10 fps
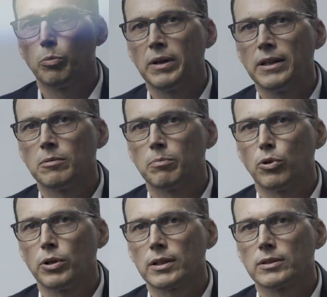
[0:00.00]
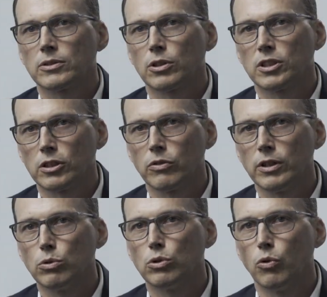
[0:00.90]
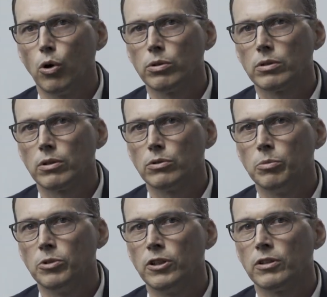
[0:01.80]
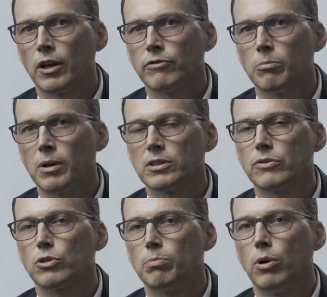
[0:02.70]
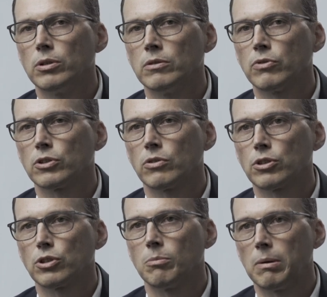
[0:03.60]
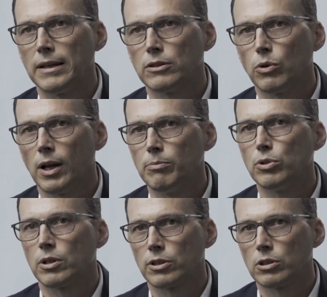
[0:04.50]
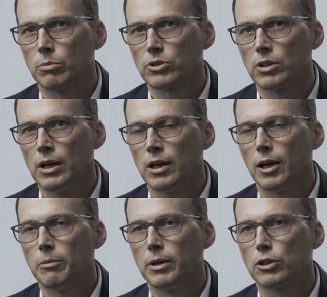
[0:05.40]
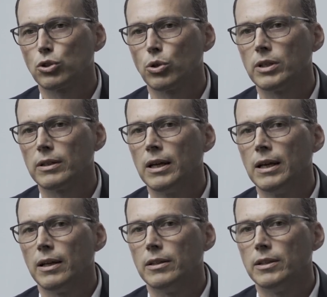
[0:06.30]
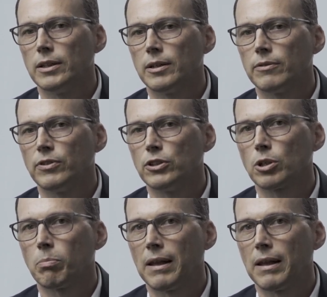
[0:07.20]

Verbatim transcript: to bring products successfully to the road, you need to have a massive support infrastructure in place to help your customers and make sure that the feature